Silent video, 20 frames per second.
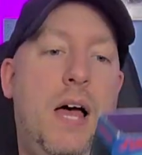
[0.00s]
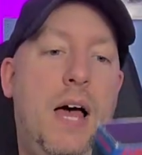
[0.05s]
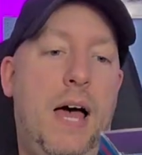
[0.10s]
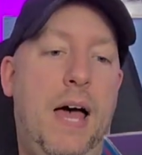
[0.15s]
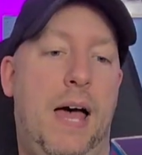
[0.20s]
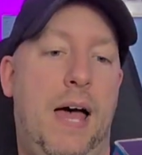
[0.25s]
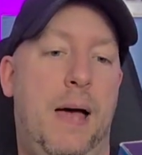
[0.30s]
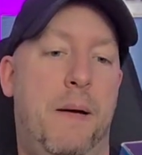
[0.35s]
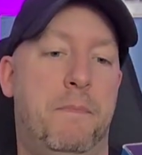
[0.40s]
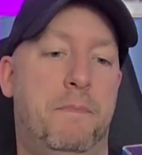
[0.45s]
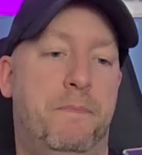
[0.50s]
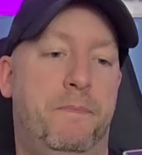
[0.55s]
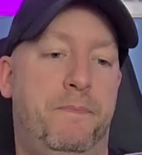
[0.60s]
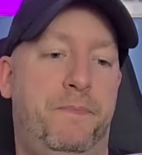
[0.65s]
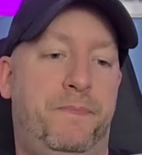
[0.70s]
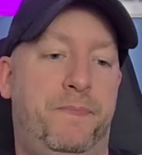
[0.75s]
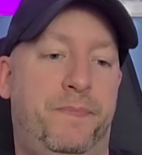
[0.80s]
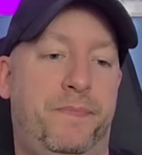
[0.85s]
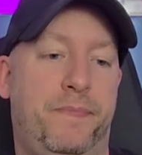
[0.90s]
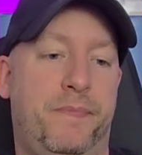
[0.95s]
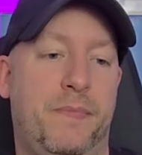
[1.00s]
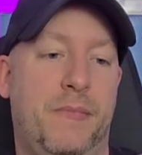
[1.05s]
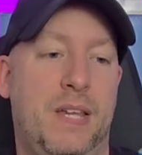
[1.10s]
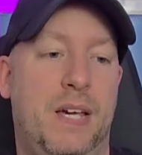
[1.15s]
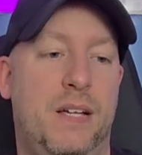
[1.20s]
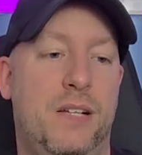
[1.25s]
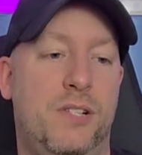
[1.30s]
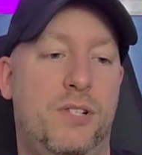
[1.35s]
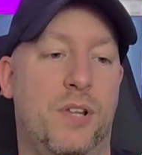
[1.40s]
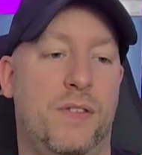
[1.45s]

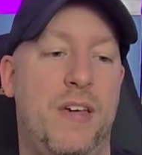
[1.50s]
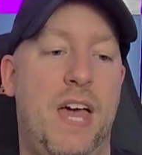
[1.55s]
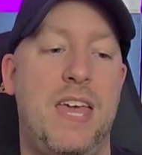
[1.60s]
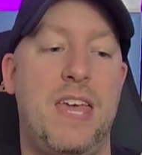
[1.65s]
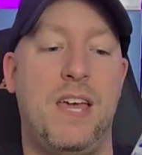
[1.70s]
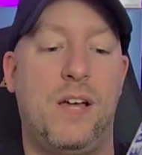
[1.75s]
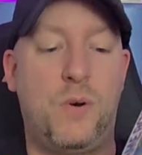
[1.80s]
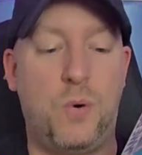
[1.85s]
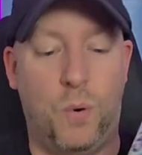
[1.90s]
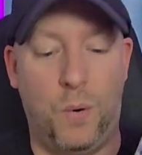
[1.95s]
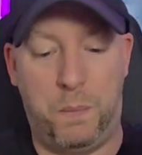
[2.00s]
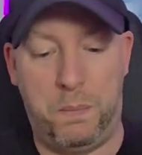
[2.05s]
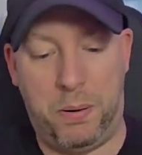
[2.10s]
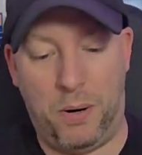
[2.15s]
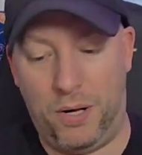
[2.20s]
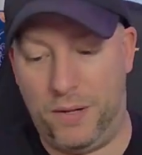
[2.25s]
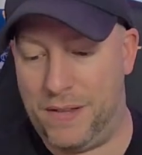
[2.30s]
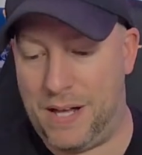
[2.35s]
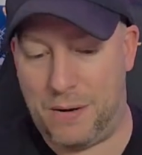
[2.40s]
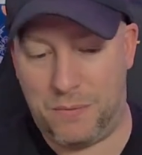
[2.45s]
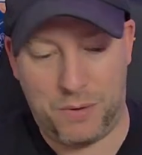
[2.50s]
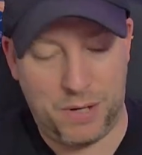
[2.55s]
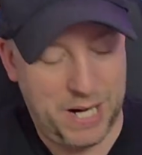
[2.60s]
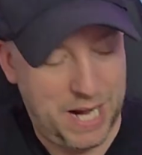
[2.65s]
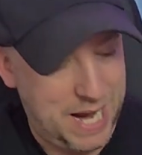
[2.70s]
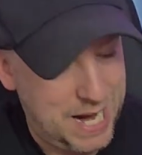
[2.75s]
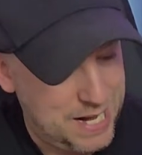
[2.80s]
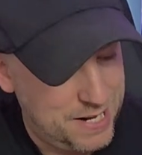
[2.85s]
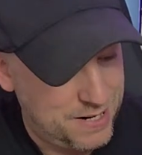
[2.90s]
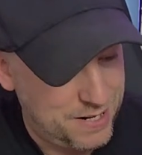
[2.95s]
So there you go, putting that
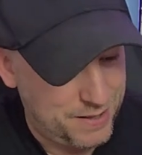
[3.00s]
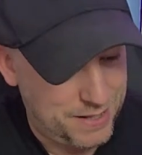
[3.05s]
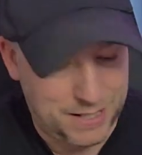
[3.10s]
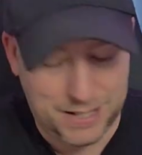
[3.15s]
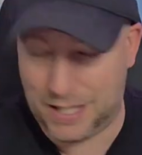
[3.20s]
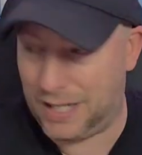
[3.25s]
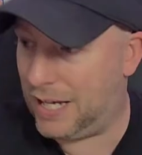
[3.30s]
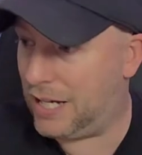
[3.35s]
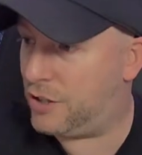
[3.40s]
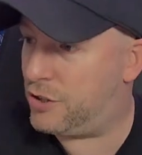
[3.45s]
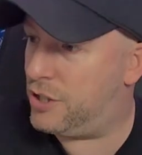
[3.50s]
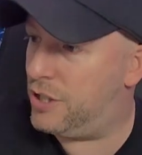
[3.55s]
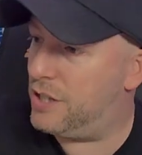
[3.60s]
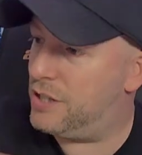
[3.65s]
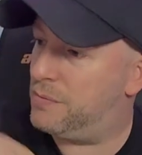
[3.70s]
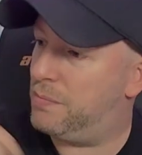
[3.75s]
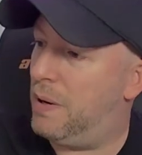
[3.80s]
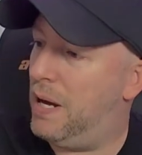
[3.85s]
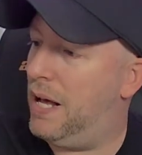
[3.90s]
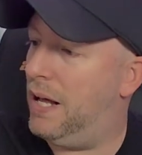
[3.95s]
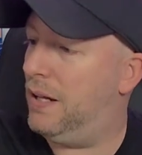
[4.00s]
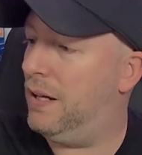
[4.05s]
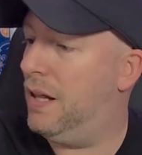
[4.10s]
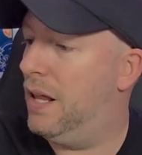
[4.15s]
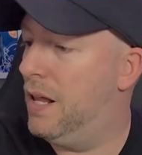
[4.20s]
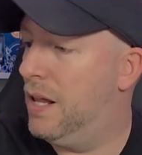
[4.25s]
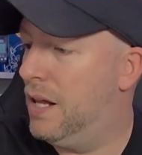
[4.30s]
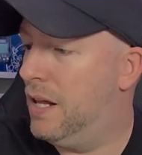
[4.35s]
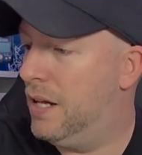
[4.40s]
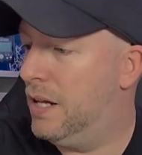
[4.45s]
one into the collection as well.